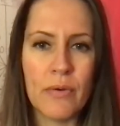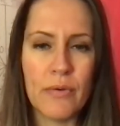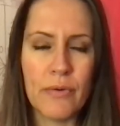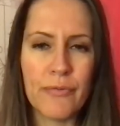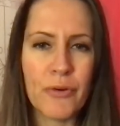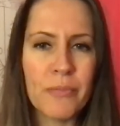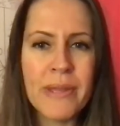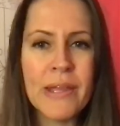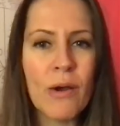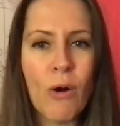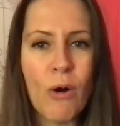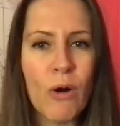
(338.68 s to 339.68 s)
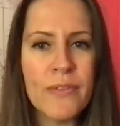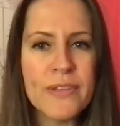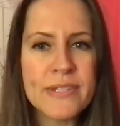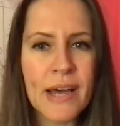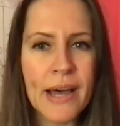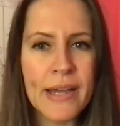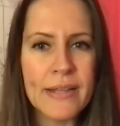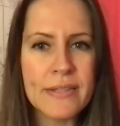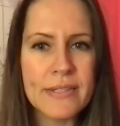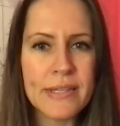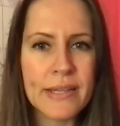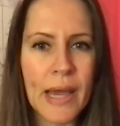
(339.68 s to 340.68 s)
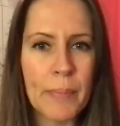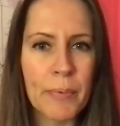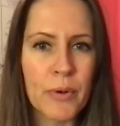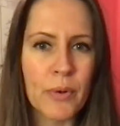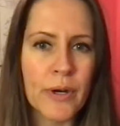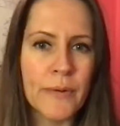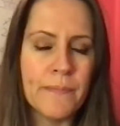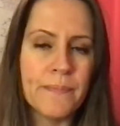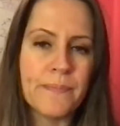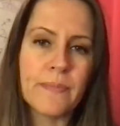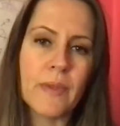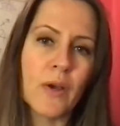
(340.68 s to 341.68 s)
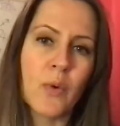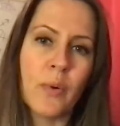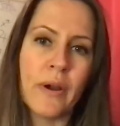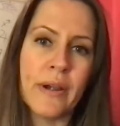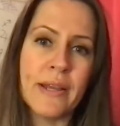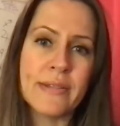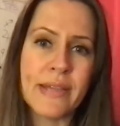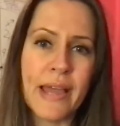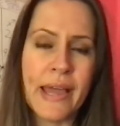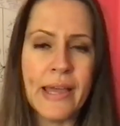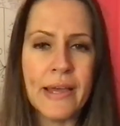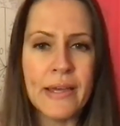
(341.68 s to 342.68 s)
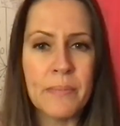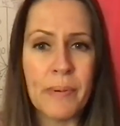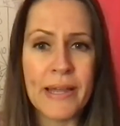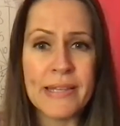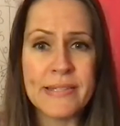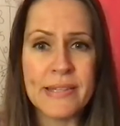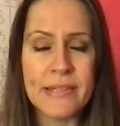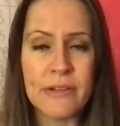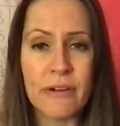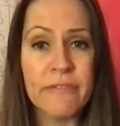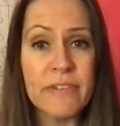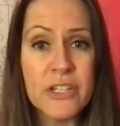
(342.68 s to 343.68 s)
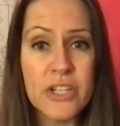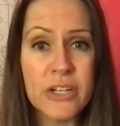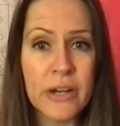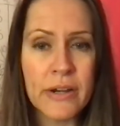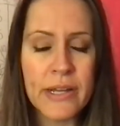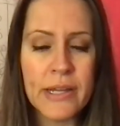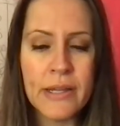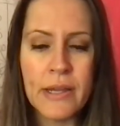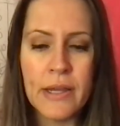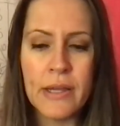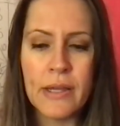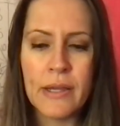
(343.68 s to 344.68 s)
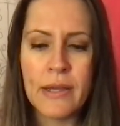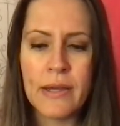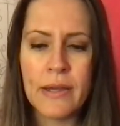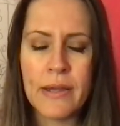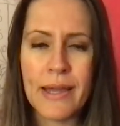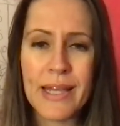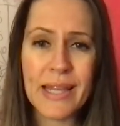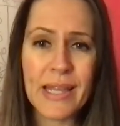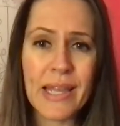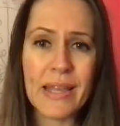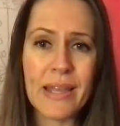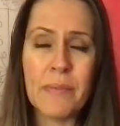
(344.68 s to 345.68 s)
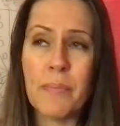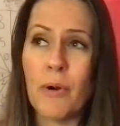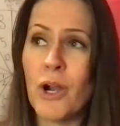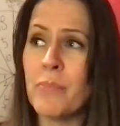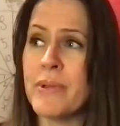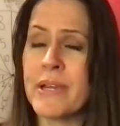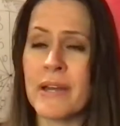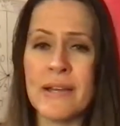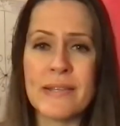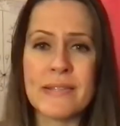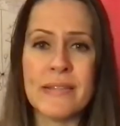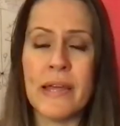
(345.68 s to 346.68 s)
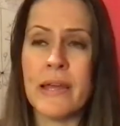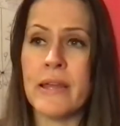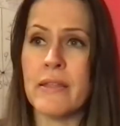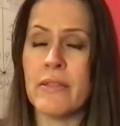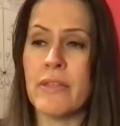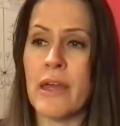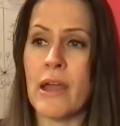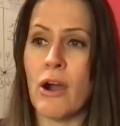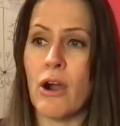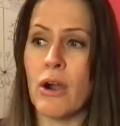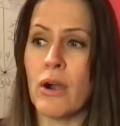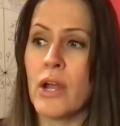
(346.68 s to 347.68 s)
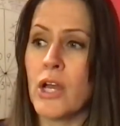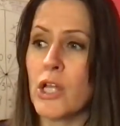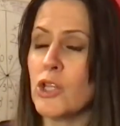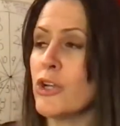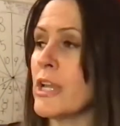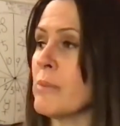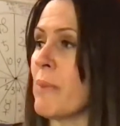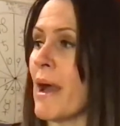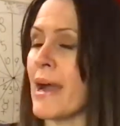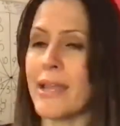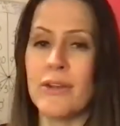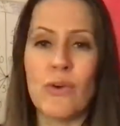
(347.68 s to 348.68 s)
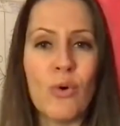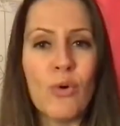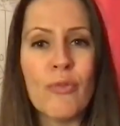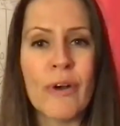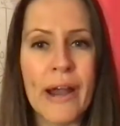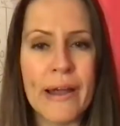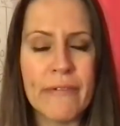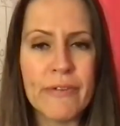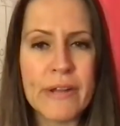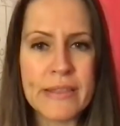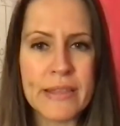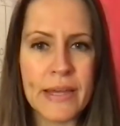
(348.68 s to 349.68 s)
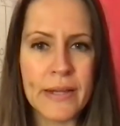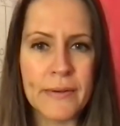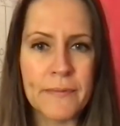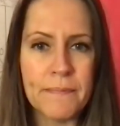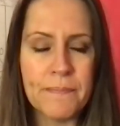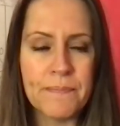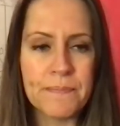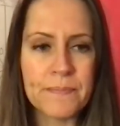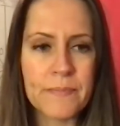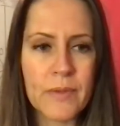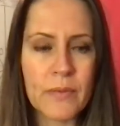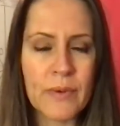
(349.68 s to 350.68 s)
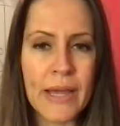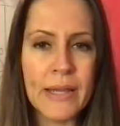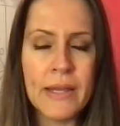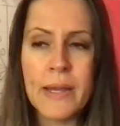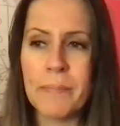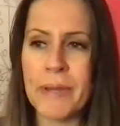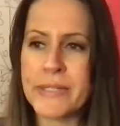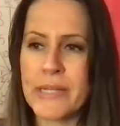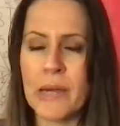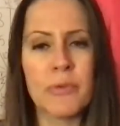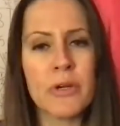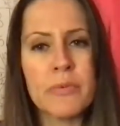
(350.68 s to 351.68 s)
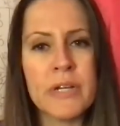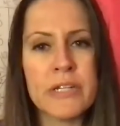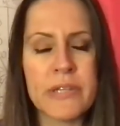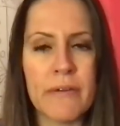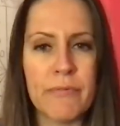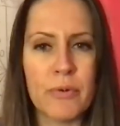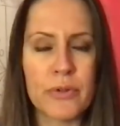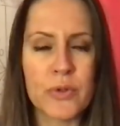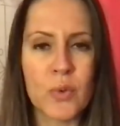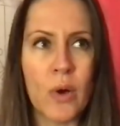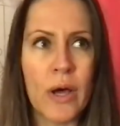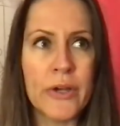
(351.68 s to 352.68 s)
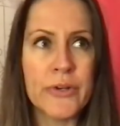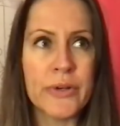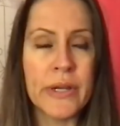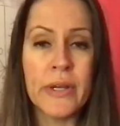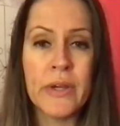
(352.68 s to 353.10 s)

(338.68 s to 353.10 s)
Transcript: for me, all the signs, Capricorn, Aquarius, and Pisces, are visionary, in part because they are looking back and over everything, right? By the time we reach that fourth quadrant,